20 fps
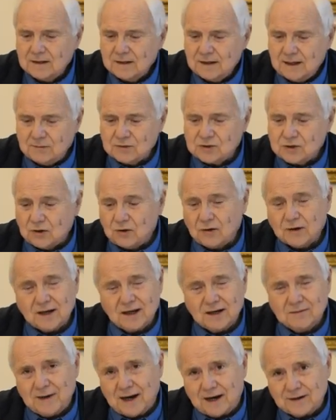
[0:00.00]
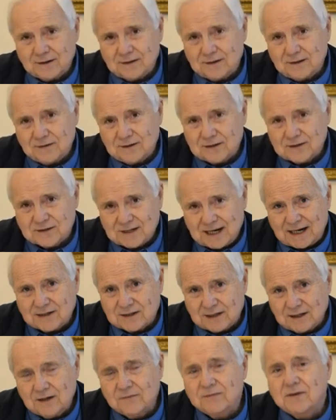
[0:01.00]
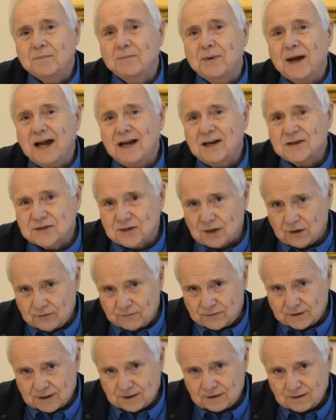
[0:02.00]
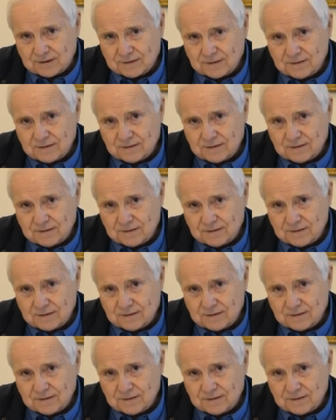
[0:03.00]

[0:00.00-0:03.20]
He was talking about it in the setting of the Passover,